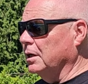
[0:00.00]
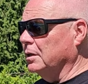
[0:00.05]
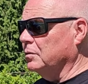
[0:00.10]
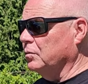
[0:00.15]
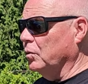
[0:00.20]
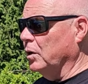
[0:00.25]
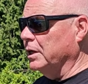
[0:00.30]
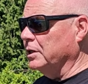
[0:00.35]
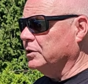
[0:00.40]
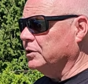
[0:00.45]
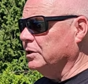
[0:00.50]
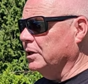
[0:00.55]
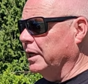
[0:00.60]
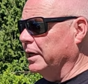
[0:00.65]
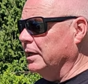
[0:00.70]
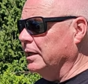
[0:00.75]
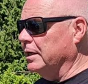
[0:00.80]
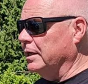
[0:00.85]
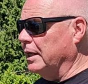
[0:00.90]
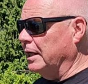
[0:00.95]
it weighs
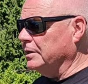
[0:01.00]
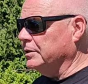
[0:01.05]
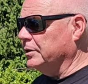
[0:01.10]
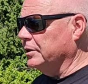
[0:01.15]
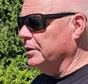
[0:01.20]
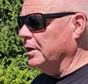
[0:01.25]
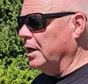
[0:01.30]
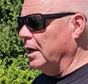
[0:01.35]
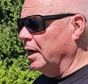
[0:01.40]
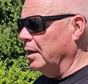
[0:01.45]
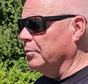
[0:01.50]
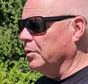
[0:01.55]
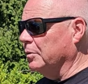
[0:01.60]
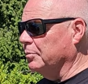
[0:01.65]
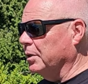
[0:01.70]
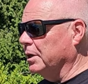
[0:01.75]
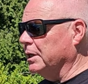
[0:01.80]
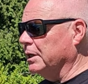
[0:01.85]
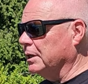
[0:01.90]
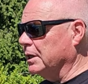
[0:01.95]
slightly less than the Hummer,
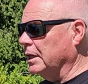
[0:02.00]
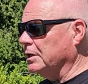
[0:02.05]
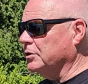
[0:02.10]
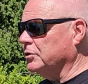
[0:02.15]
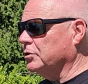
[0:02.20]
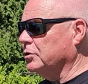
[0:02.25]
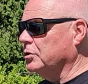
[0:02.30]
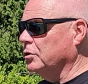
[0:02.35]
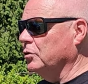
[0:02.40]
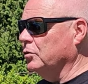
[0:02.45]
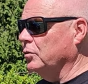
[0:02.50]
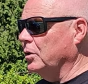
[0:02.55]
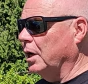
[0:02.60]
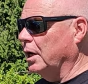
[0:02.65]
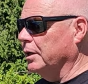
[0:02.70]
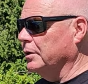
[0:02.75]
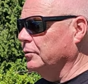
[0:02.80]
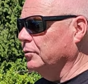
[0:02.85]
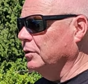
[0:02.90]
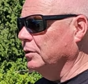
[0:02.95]
but it gets
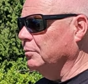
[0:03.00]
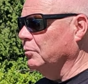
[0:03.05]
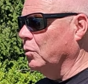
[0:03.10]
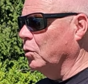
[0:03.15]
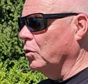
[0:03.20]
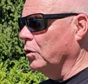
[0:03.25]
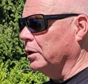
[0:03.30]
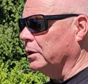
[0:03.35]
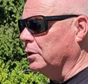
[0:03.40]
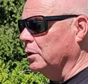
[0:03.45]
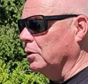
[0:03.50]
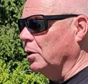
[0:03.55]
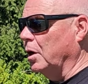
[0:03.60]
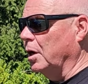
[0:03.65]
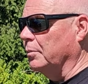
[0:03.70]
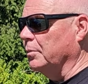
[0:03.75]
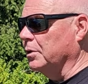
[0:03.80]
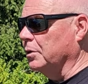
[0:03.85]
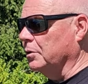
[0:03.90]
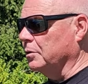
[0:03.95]
200 more
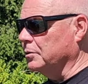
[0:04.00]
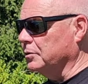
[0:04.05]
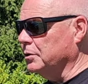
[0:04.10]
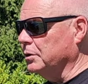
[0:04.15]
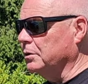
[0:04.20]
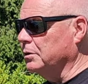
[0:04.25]
kilometers.